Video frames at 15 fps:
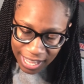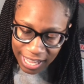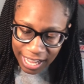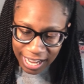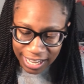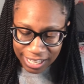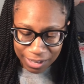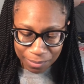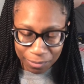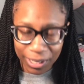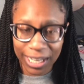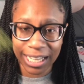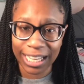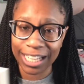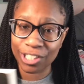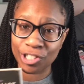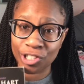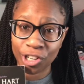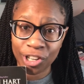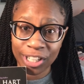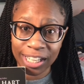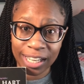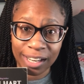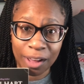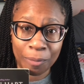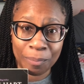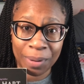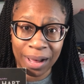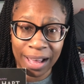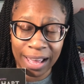I am reading Dirty
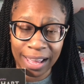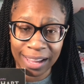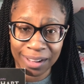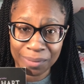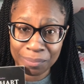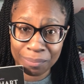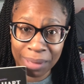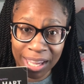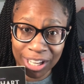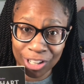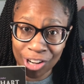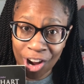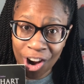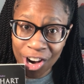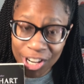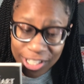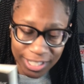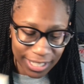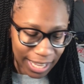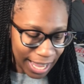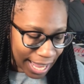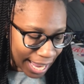by Megan Hart,